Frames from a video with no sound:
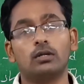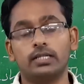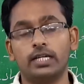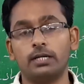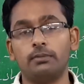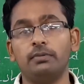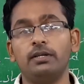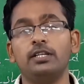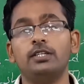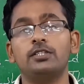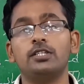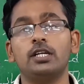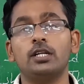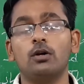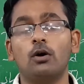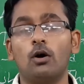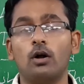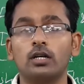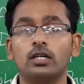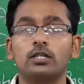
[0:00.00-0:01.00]
That means in
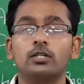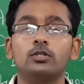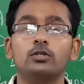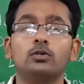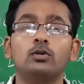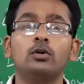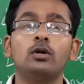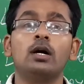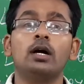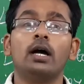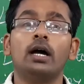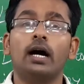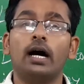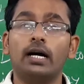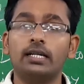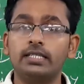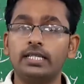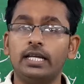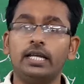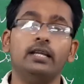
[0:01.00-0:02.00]
order to
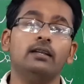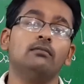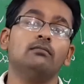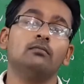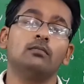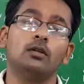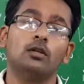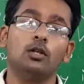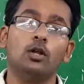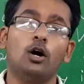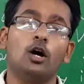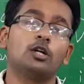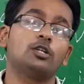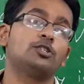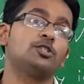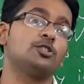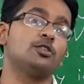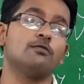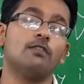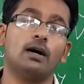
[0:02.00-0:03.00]
attain Lord
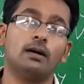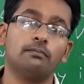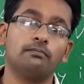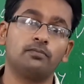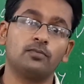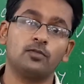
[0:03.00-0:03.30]
Shiva.